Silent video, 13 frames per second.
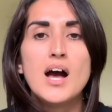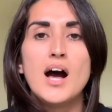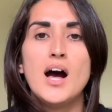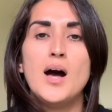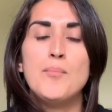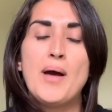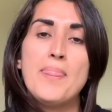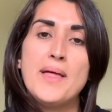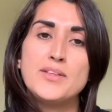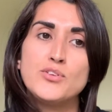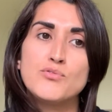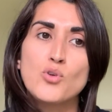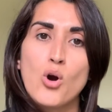and
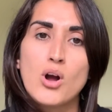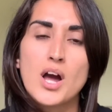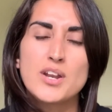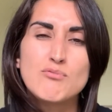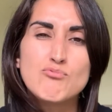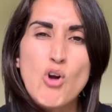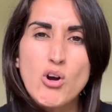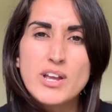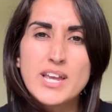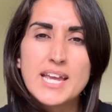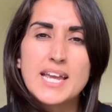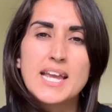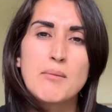then you've got kind of
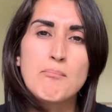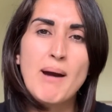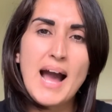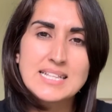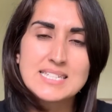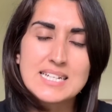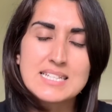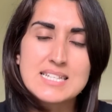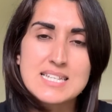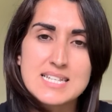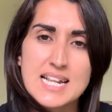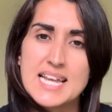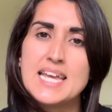rocking and patting to
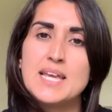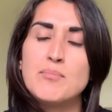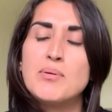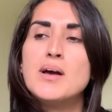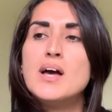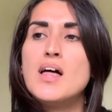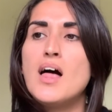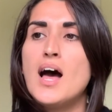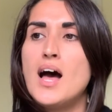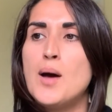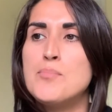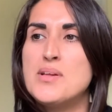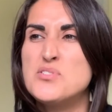sleep,
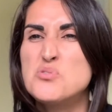then